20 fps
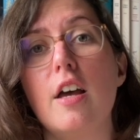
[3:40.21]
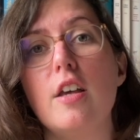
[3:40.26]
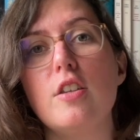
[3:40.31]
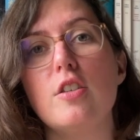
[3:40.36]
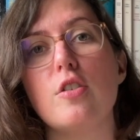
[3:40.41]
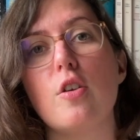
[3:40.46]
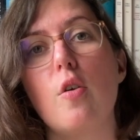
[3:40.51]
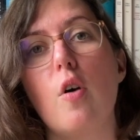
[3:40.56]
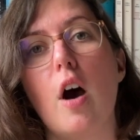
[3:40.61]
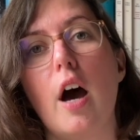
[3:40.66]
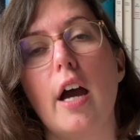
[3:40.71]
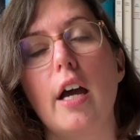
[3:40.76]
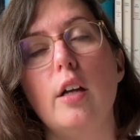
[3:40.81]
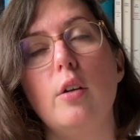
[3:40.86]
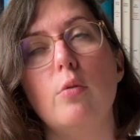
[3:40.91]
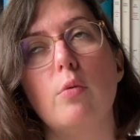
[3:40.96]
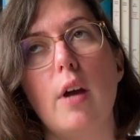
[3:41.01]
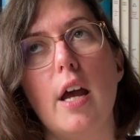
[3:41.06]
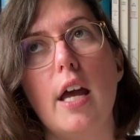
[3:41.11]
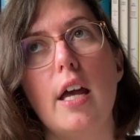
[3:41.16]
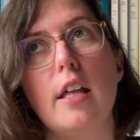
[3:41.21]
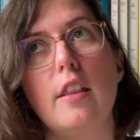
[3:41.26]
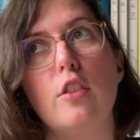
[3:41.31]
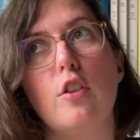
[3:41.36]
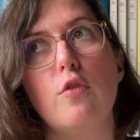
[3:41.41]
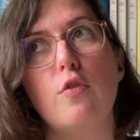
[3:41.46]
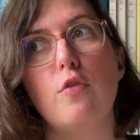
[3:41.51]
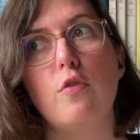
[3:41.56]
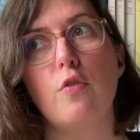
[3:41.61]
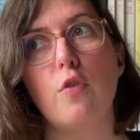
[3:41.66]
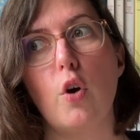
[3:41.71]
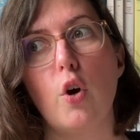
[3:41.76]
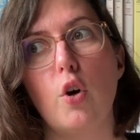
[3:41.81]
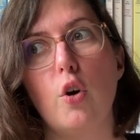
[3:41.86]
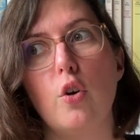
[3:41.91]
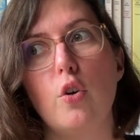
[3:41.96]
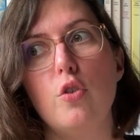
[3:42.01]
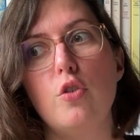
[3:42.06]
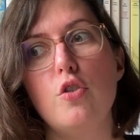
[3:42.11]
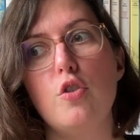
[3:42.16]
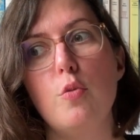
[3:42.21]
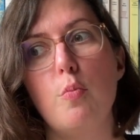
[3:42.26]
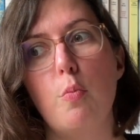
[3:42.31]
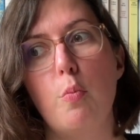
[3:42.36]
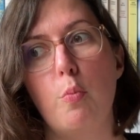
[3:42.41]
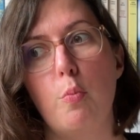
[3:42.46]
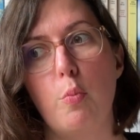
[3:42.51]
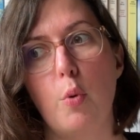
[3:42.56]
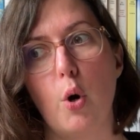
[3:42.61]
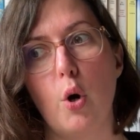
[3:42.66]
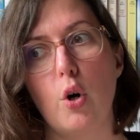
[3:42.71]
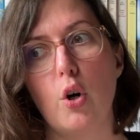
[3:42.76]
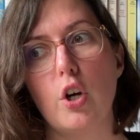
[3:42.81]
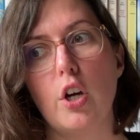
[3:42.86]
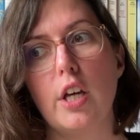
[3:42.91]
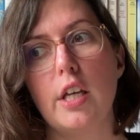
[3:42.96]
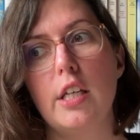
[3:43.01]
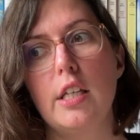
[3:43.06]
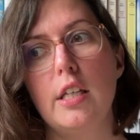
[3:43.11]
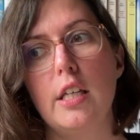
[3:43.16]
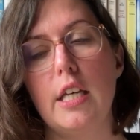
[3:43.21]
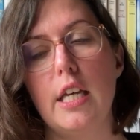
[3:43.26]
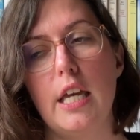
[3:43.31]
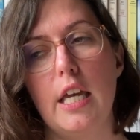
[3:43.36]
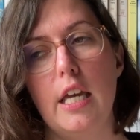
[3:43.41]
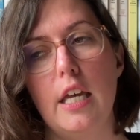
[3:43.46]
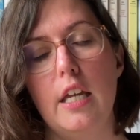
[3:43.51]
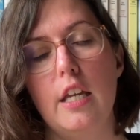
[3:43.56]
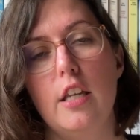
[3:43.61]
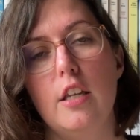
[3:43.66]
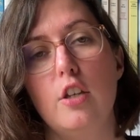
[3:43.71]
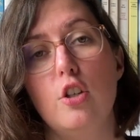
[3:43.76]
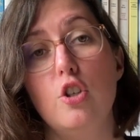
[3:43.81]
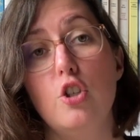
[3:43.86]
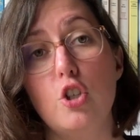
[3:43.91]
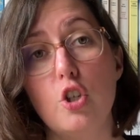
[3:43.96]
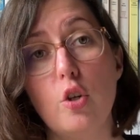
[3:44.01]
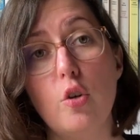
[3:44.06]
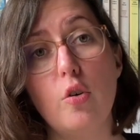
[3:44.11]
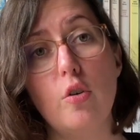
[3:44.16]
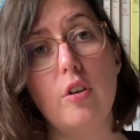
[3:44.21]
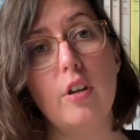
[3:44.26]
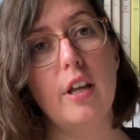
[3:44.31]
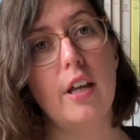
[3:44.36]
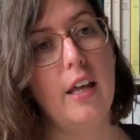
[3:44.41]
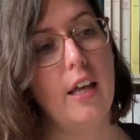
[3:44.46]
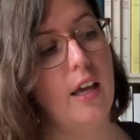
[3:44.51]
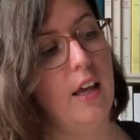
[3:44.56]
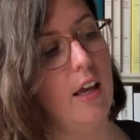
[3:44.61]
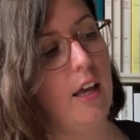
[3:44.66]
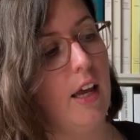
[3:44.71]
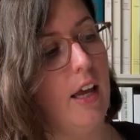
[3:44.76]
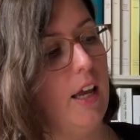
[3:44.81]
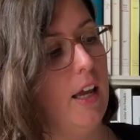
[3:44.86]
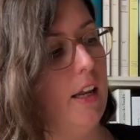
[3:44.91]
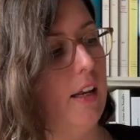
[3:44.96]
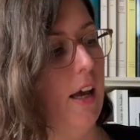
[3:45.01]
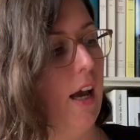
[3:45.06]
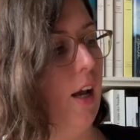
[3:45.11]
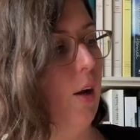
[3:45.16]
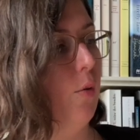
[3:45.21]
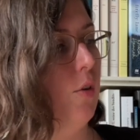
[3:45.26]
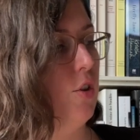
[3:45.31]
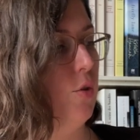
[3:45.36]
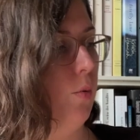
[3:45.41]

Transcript: So I read the first book in June and I was